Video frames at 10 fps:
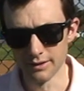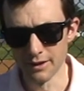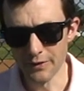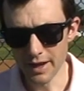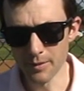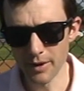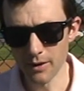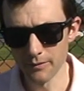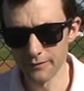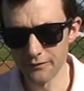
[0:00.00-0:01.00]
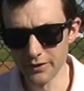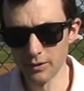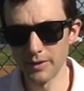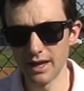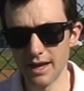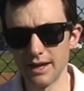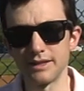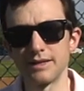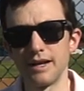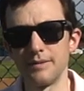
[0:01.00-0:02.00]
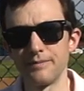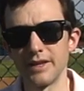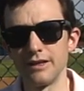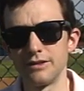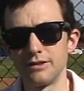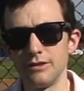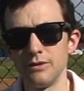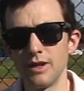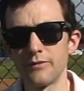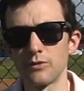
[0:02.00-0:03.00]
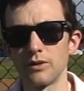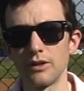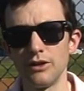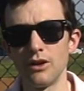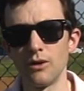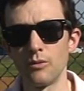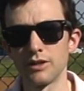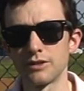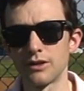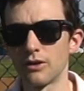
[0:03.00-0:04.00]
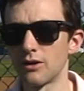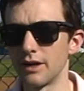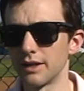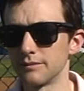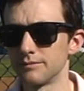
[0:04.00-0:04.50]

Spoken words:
The thing about filming ahead of time is you never really know what's occurring